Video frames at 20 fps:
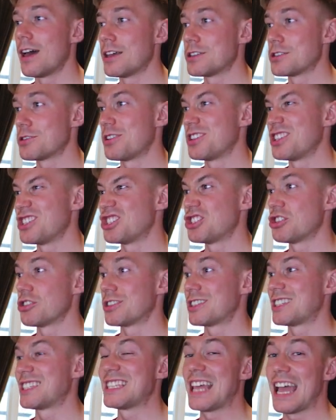So it's
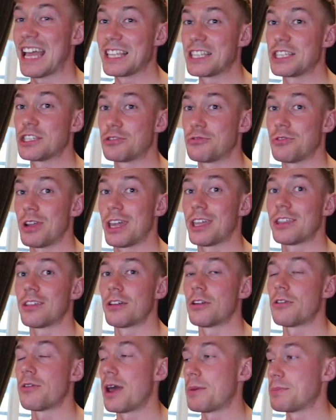not that strict
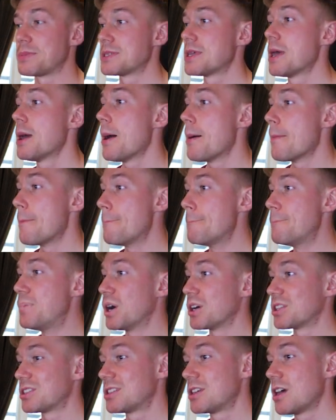on the reps.
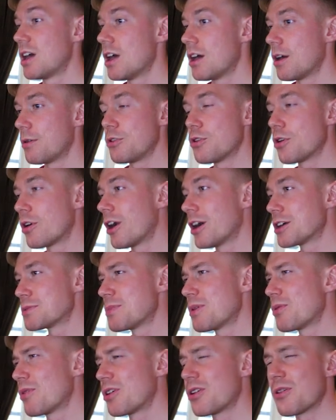But you guys
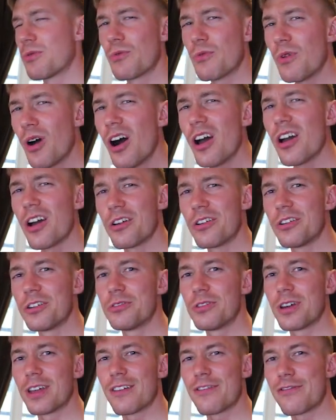may wonder, why are you
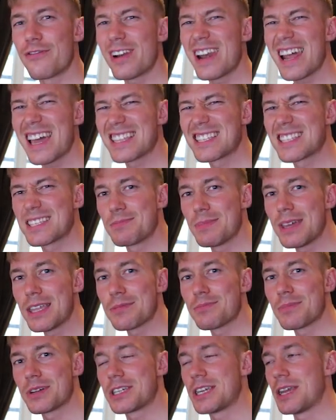doing flat
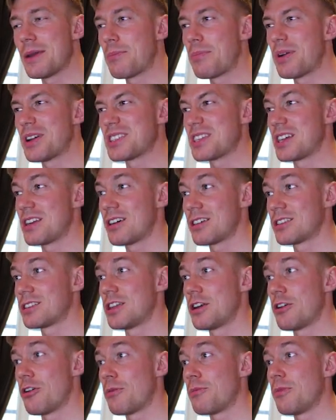Smith machine press and not
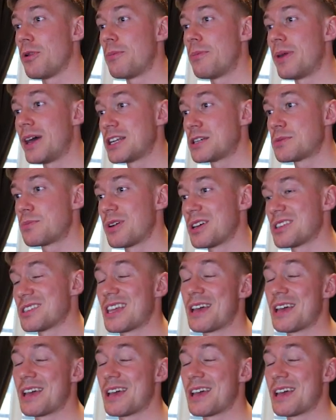the normal bench press?